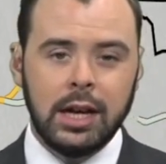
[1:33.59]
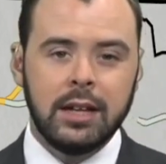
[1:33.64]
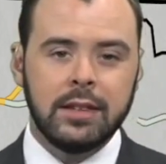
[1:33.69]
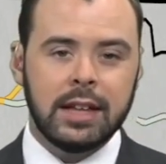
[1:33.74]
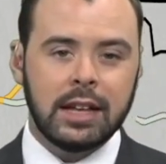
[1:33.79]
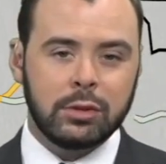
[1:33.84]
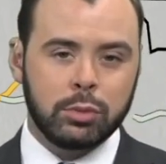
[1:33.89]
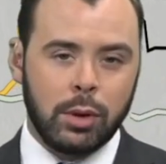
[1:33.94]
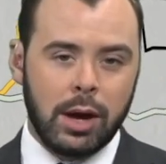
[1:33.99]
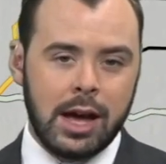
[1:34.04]

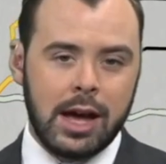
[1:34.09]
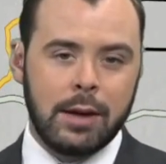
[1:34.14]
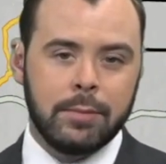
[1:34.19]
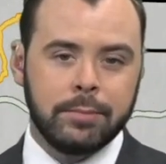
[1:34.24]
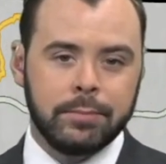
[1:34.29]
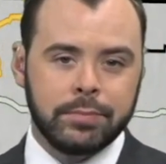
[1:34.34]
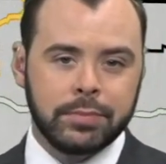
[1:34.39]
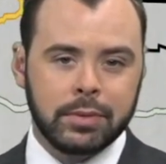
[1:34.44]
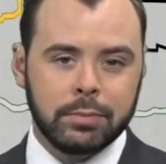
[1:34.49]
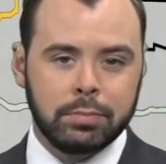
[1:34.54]
that's why
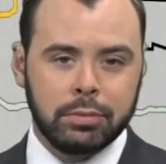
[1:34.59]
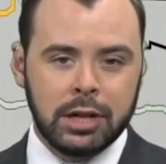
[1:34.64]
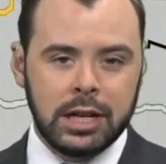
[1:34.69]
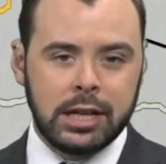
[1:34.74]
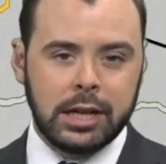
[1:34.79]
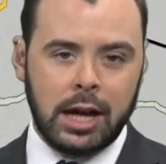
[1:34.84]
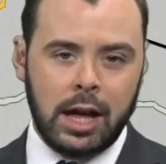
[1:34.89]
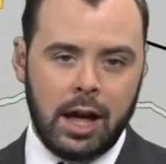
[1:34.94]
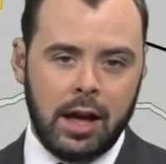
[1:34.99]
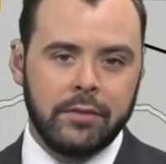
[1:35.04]
I'm pretty
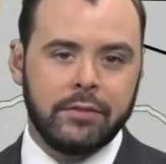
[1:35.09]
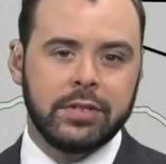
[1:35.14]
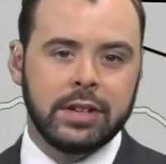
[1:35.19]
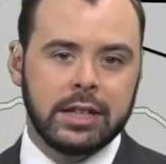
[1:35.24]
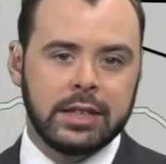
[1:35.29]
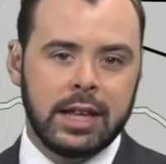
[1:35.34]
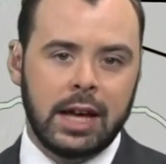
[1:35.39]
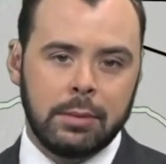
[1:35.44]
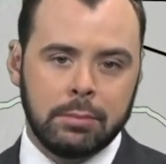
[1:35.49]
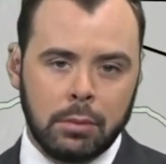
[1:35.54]

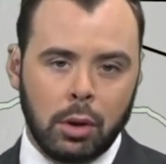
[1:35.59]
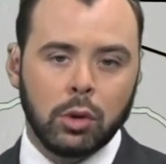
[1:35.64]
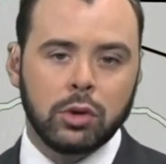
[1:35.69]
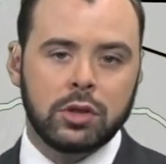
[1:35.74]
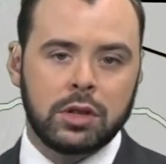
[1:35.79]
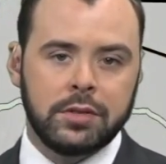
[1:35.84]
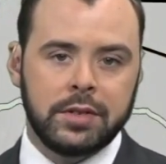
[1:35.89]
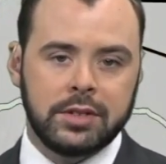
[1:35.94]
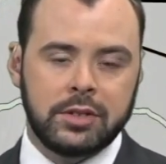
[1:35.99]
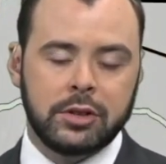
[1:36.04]
confident that
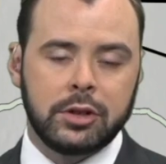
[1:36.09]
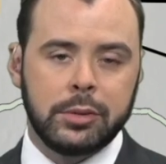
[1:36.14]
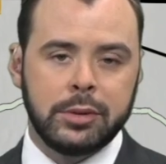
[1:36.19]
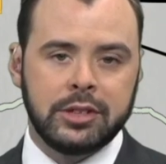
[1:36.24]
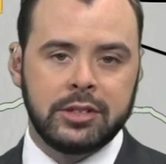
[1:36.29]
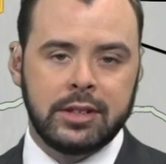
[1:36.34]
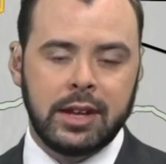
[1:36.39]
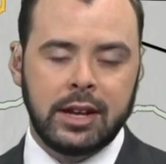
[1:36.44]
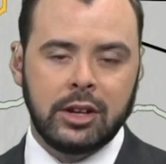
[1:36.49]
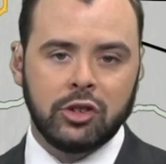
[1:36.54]
most of us are going to be
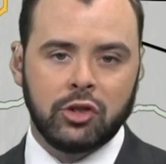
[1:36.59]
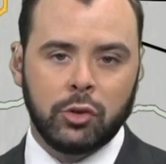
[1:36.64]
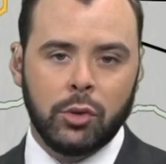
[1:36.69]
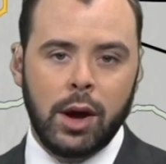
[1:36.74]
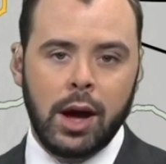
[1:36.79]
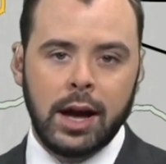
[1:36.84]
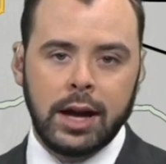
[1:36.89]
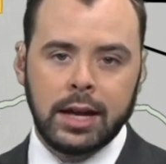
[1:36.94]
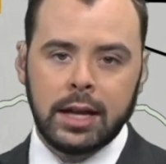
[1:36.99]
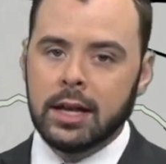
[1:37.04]
staying
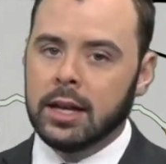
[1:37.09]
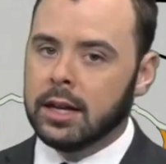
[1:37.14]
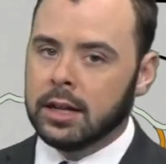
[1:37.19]
dry.